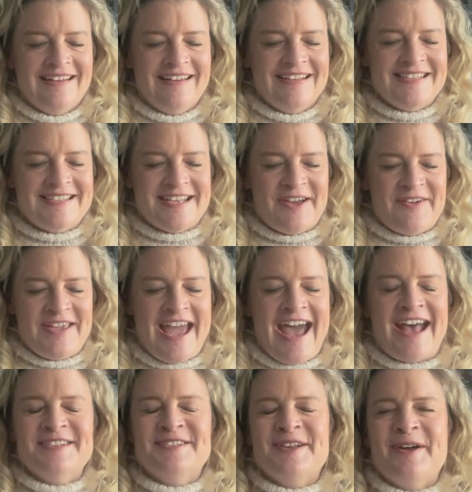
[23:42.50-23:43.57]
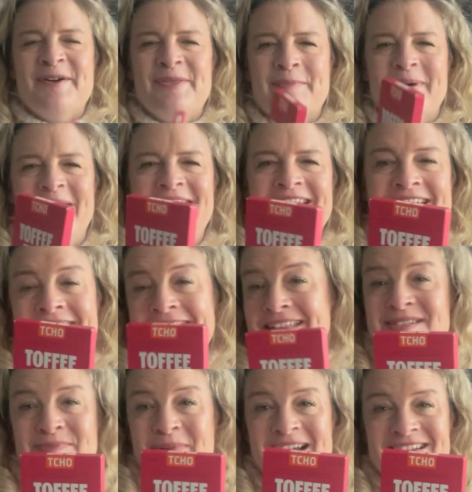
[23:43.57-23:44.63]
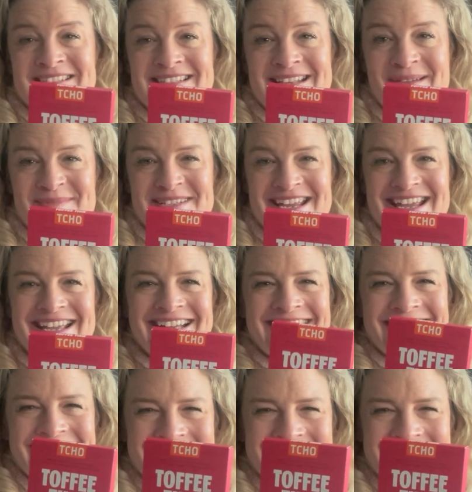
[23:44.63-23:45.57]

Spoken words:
So this box is empty.